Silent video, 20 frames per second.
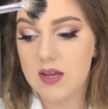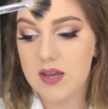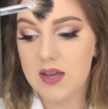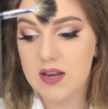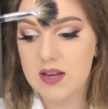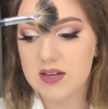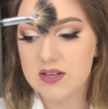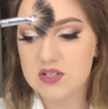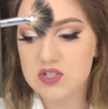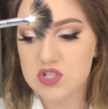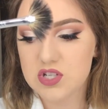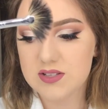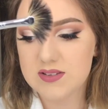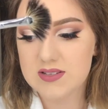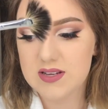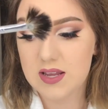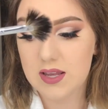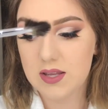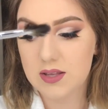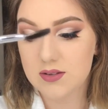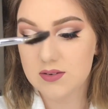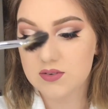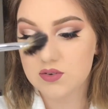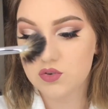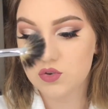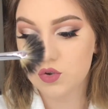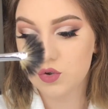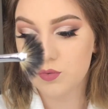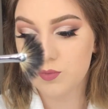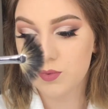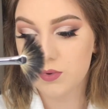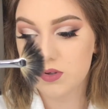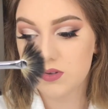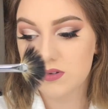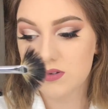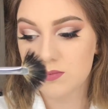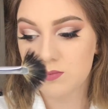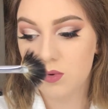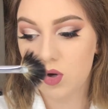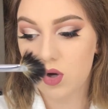and it's just a super
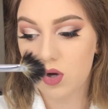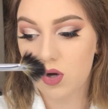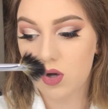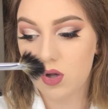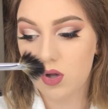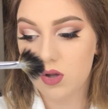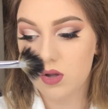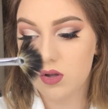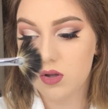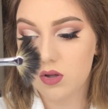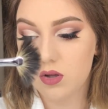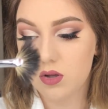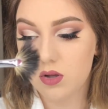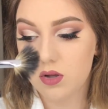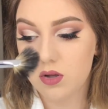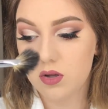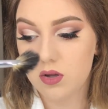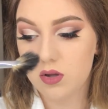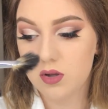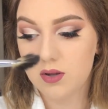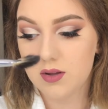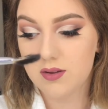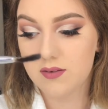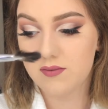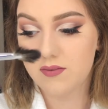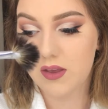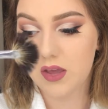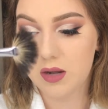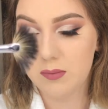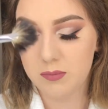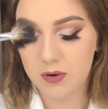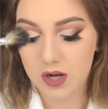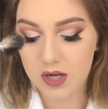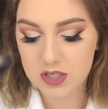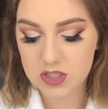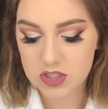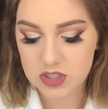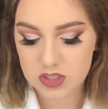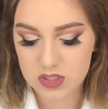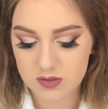small fan
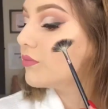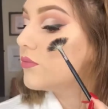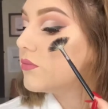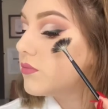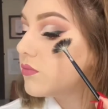brush.